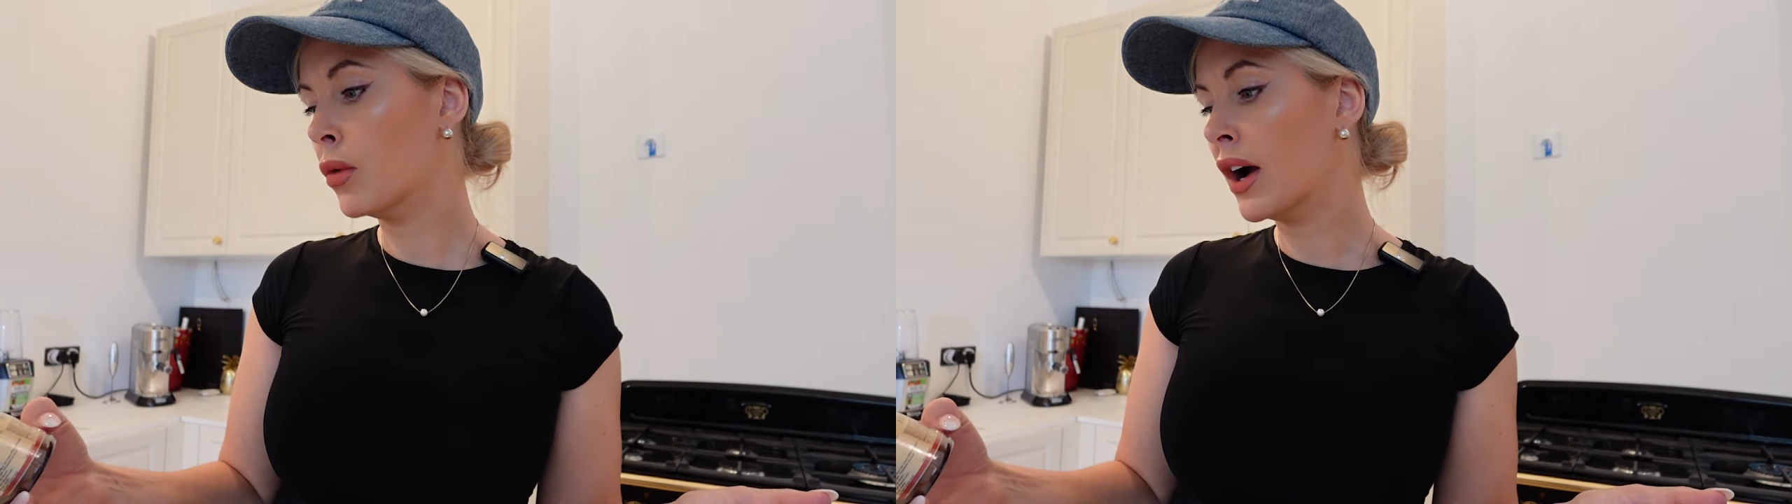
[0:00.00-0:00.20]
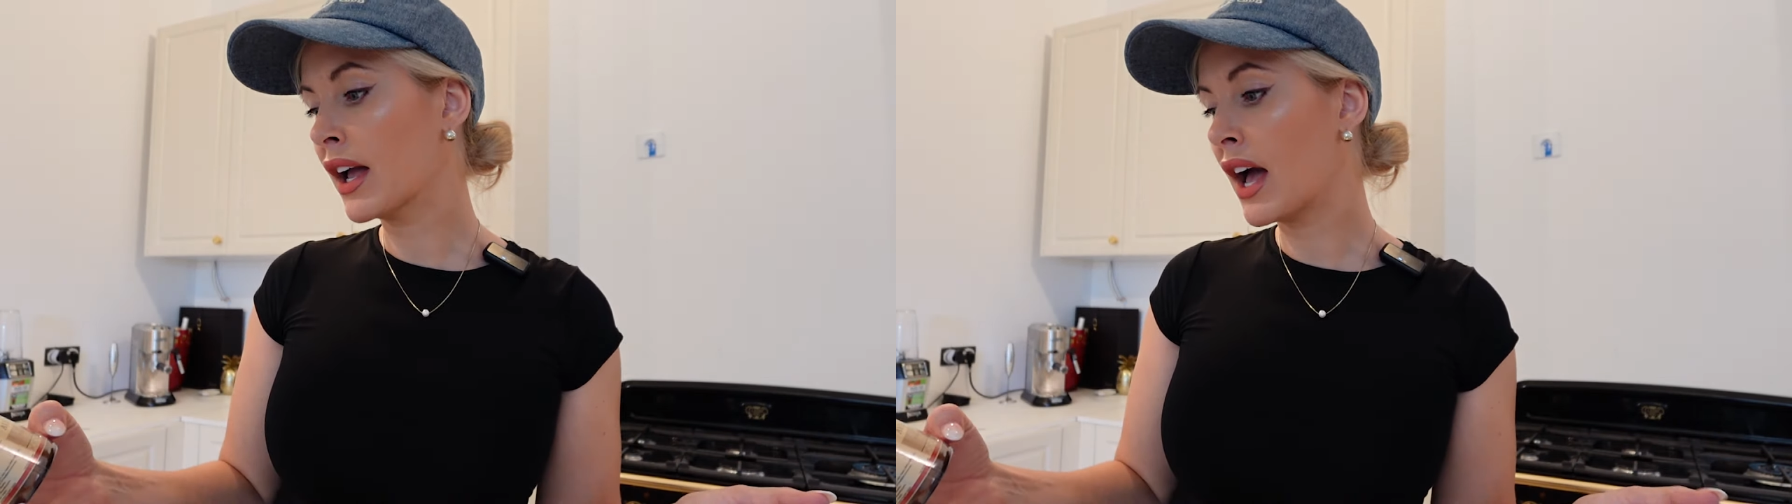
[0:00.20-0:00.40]

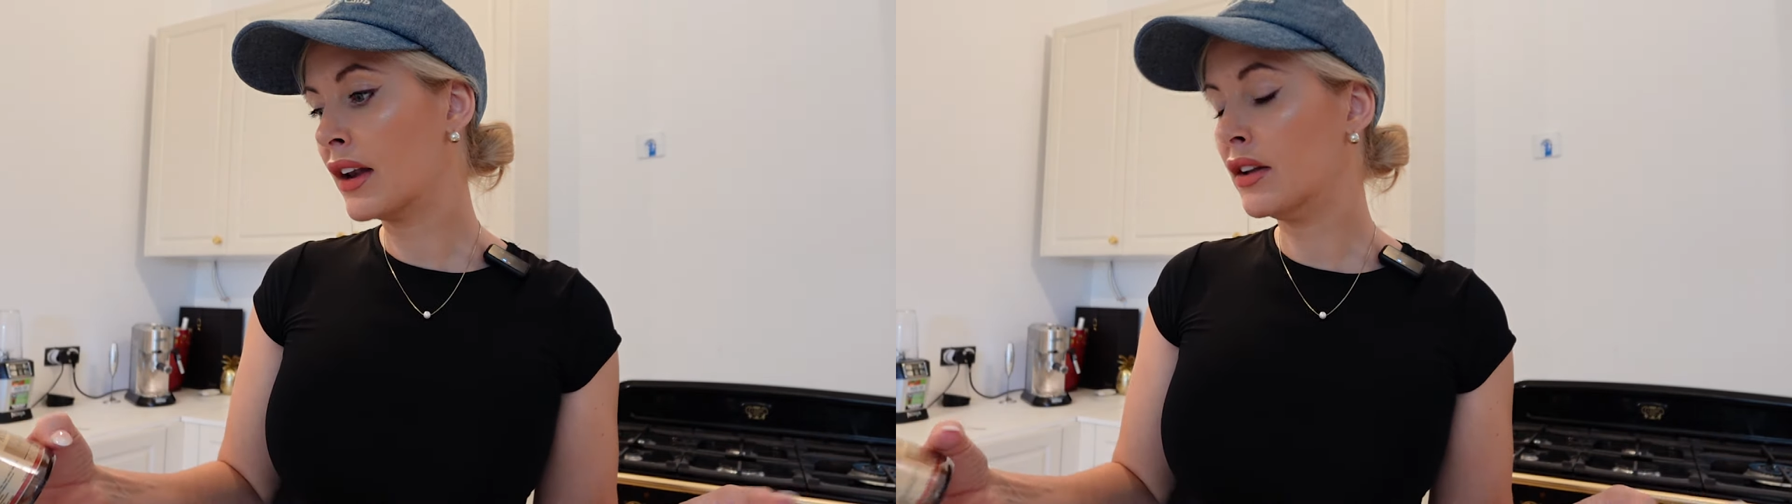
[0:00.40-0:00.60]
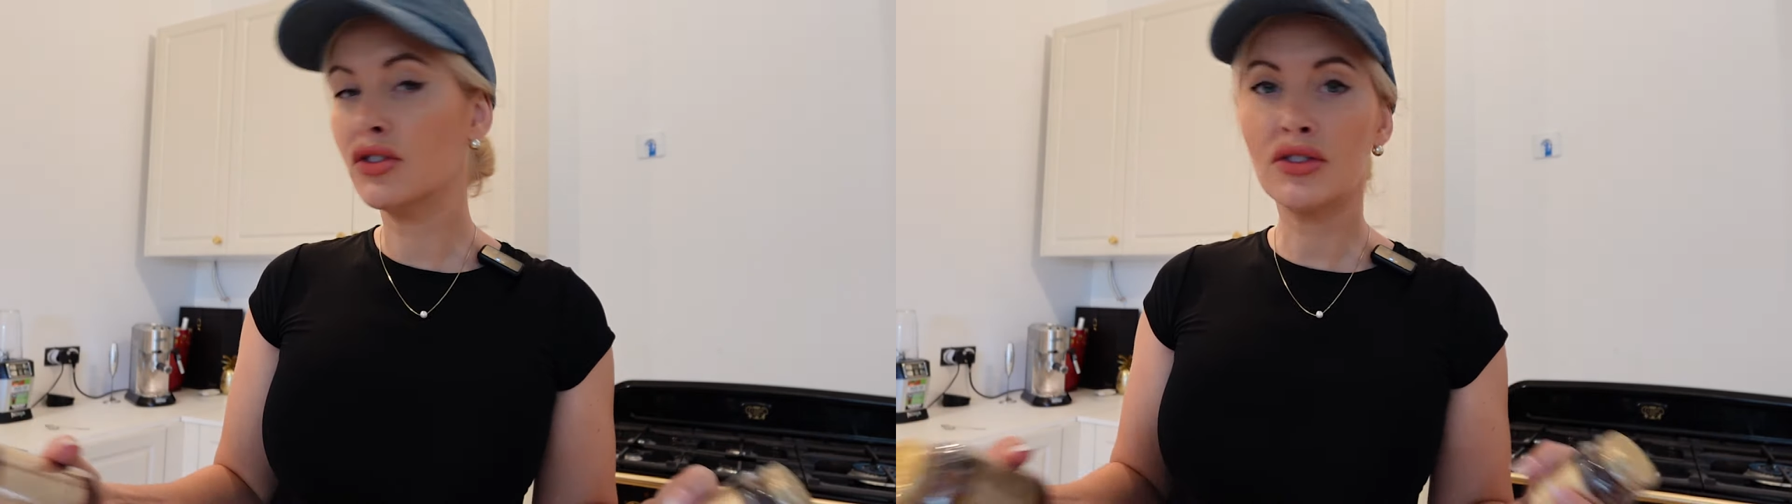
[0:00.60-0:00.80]
what I
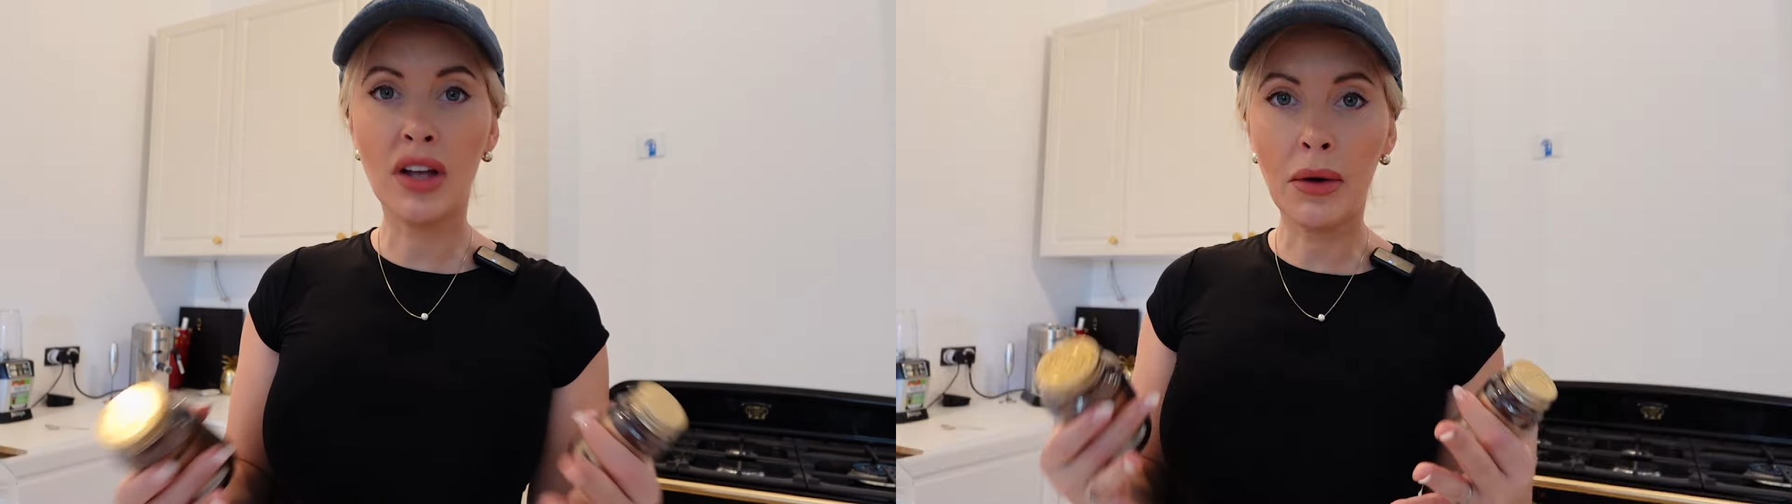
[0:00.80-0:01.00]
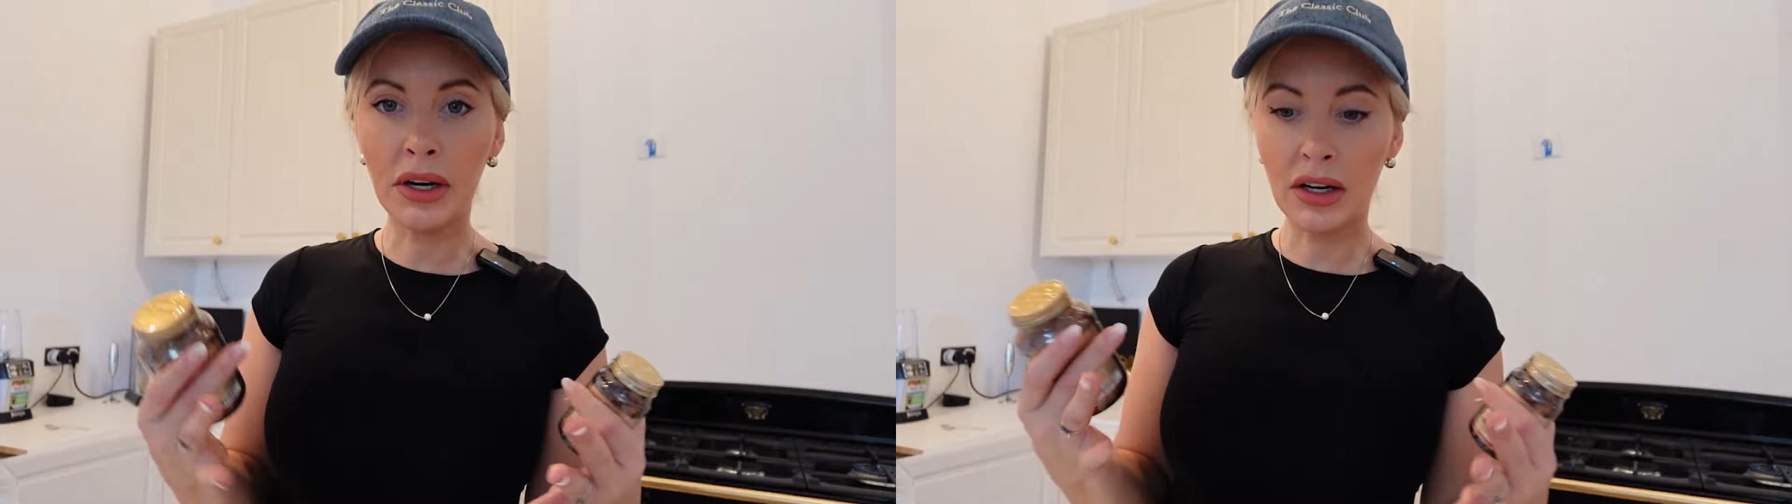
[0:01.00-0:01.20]
can and
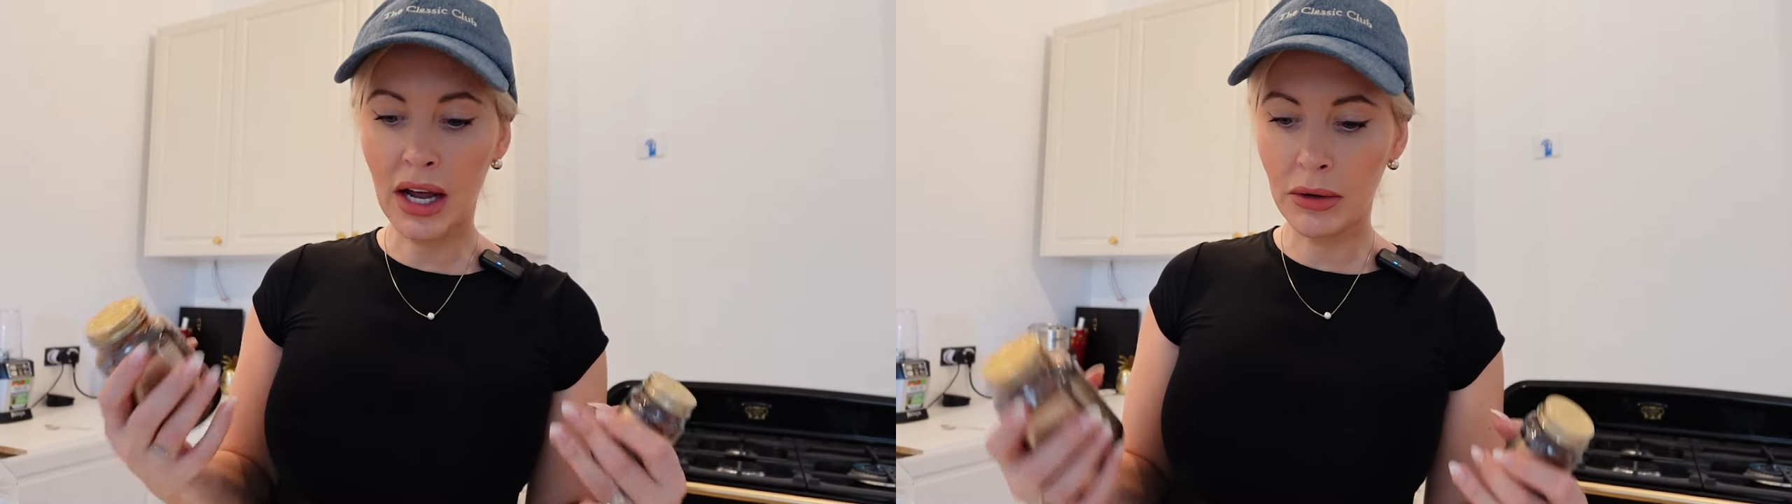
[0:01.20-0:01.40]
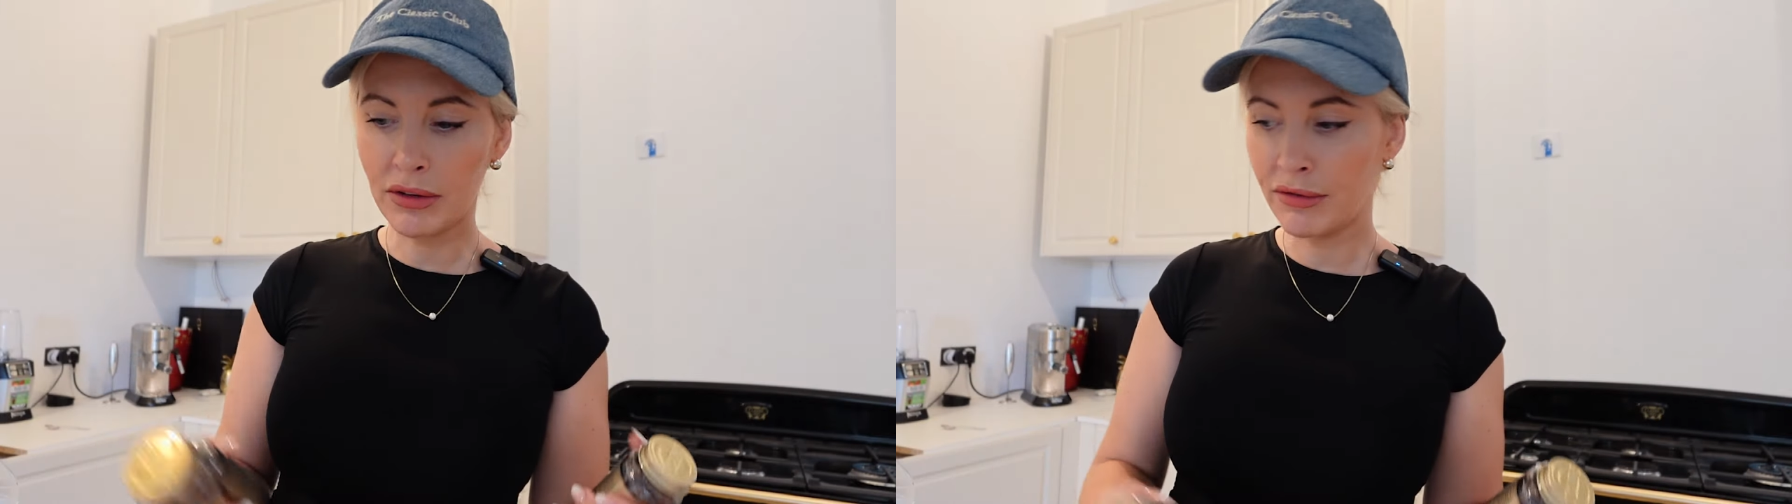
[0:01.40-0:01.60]
just going on
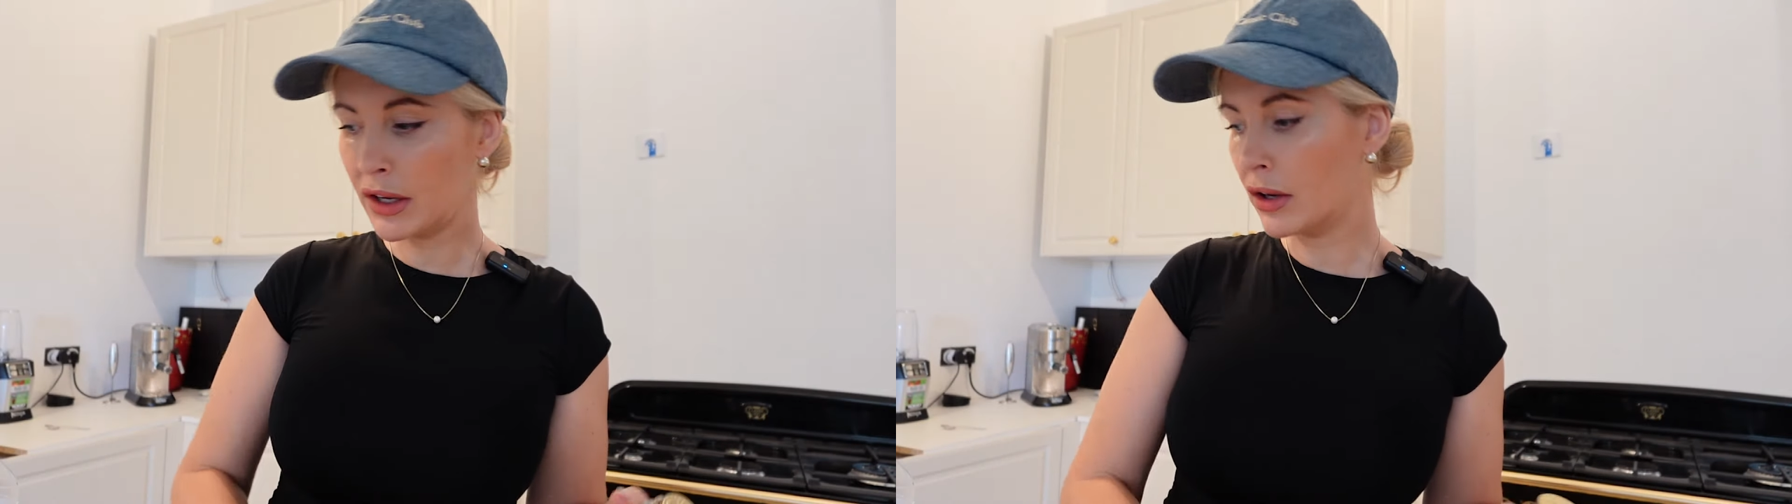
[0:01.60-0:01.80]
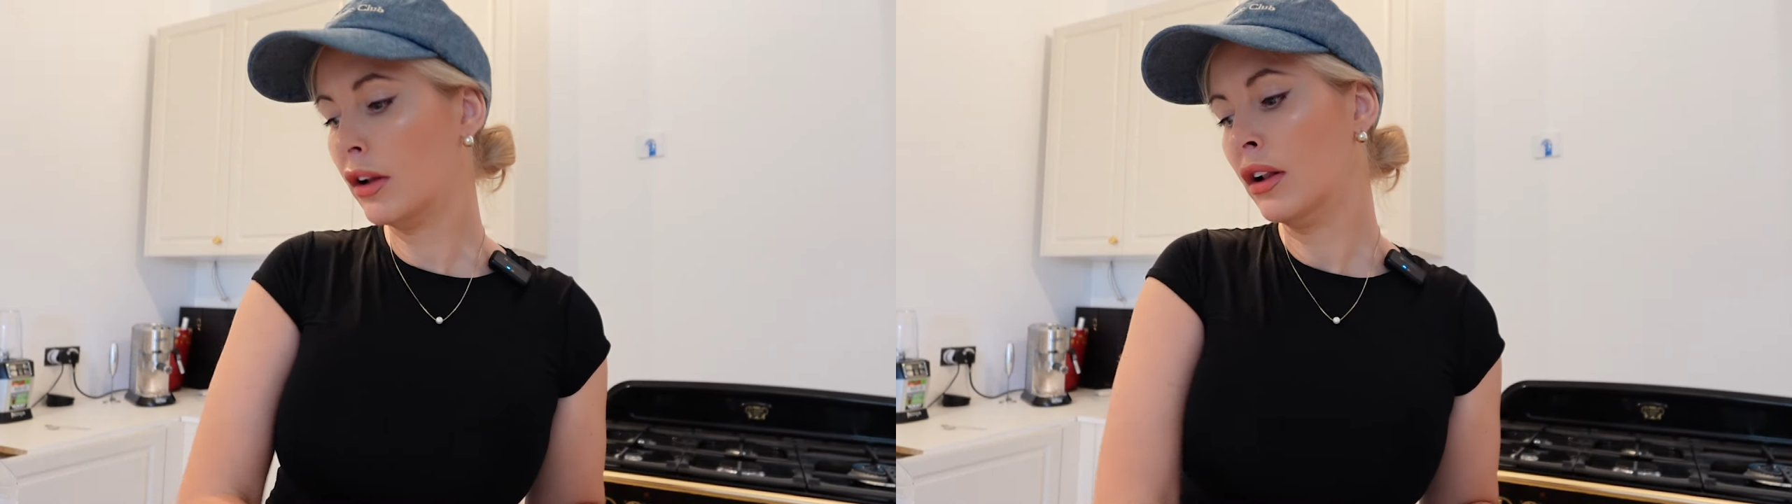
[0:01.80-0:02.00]
how you
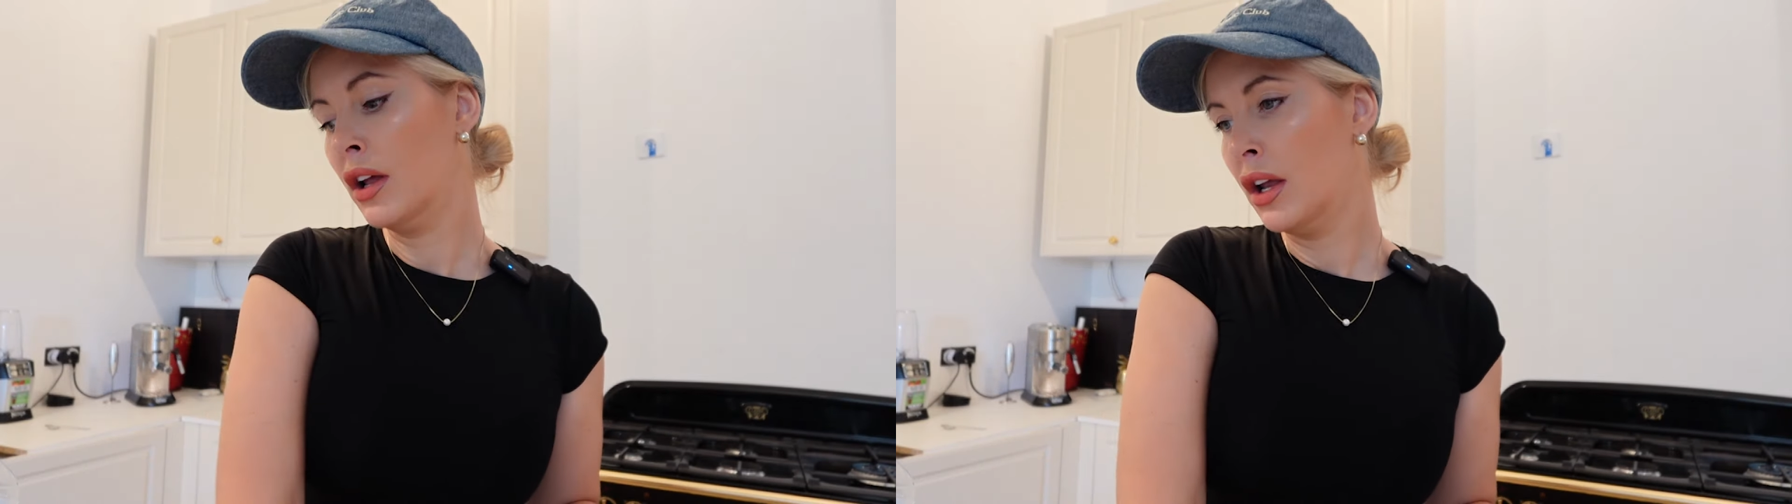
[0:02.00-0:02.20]
feel.